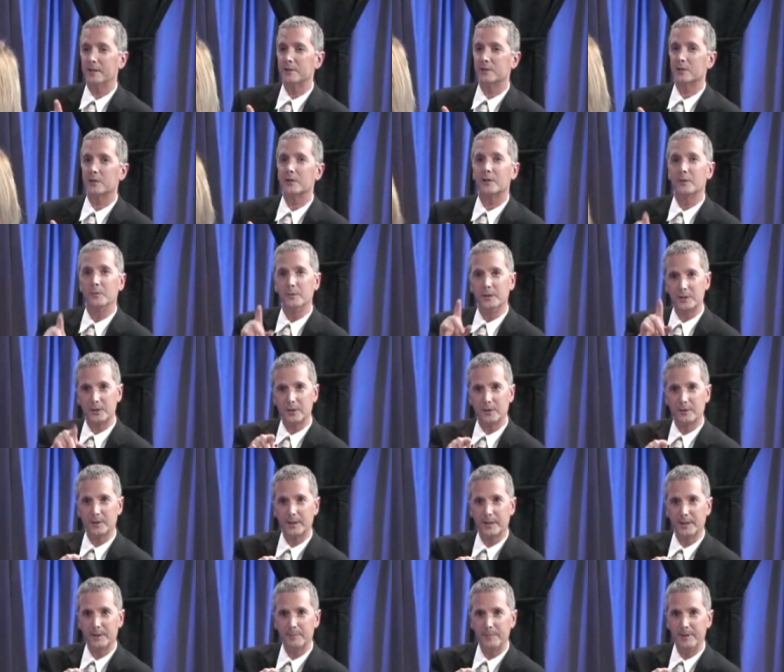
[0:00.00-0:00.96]
can, sh- can we show a
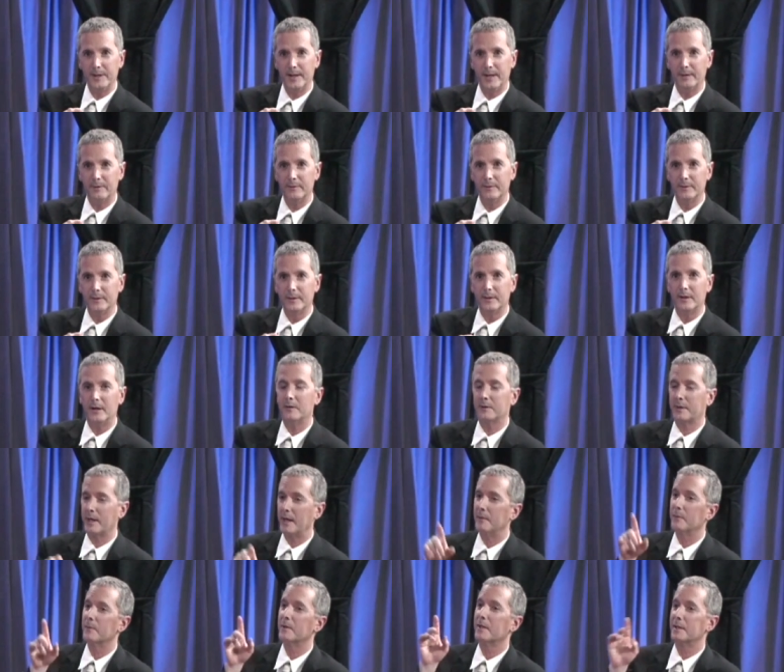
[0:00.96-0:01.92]
clip now?
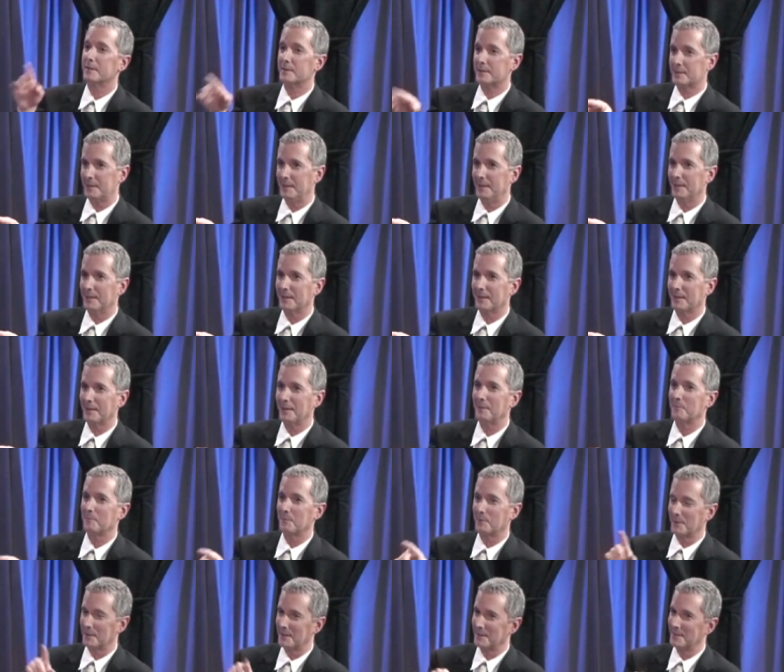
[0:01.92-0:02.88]
Okay, well, let's see the
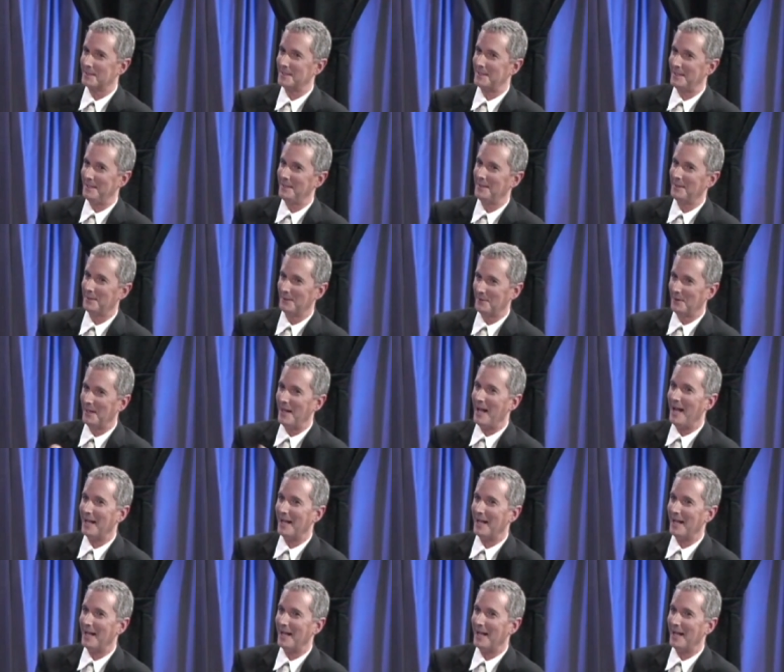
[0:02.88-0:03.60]
clip. We're going to see okay. you in